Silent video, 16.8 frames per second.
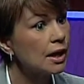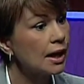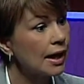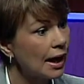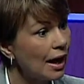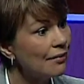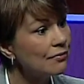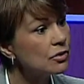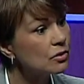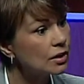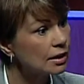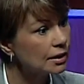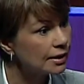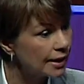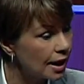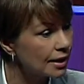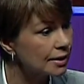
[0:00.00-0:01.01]
Have you
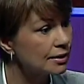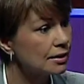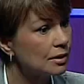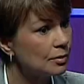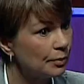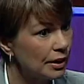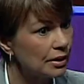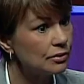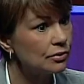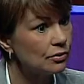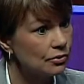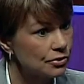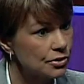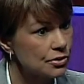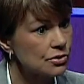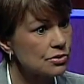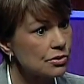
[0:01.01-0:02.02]
contacted my
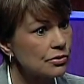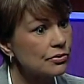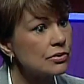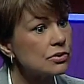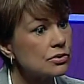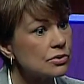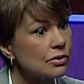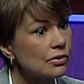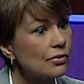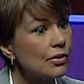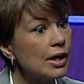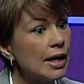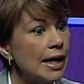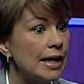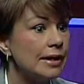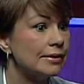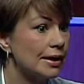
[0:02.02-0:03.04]
doctor so-and-so?
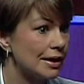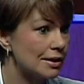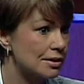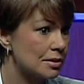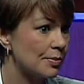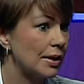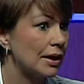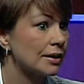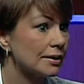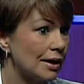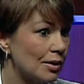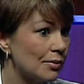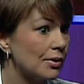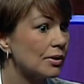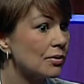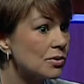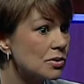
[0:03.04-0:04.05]
And I expect
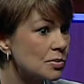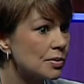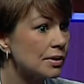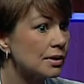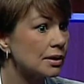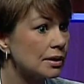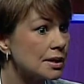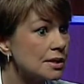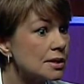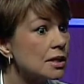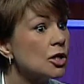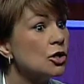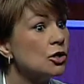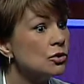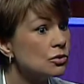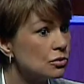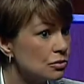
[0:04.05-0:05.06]
our hospitalist
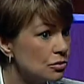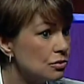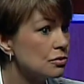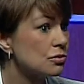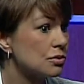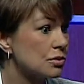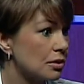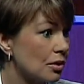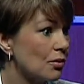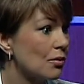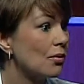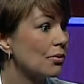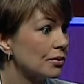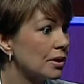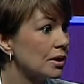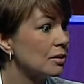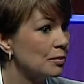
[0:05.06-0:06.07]
to do so
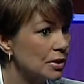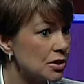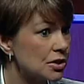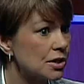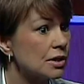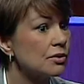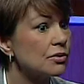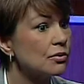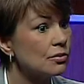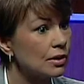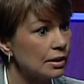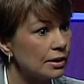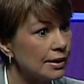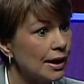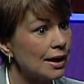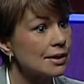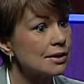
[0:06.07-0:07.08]
on admission, to
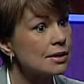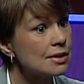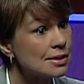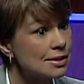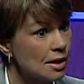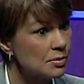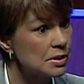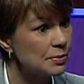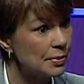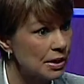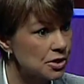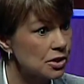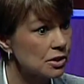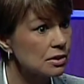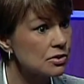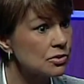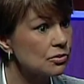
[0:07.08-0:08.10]
contact
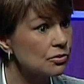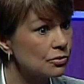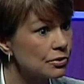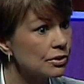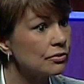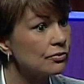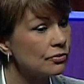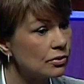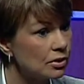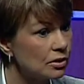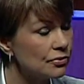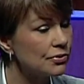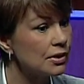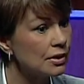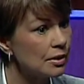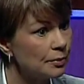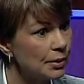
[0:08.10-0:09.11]
subspecialists who are
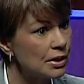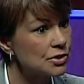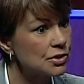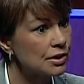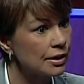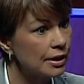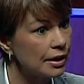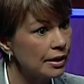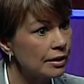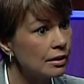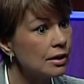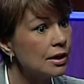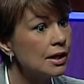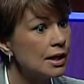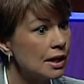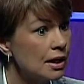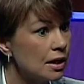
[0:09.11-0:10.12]
involved in the patient care.
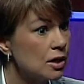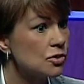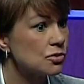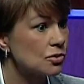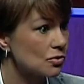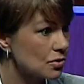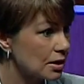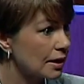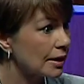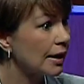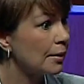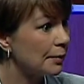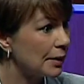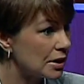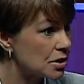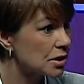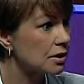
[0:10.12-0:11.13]
Those, like I
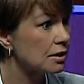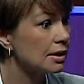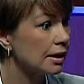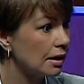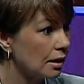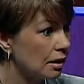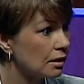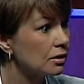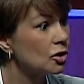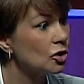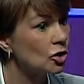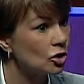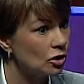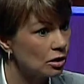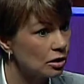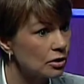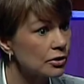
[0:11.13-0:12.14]
mentioned, lung,
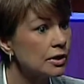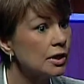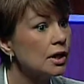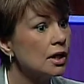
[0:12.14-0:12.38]
heart.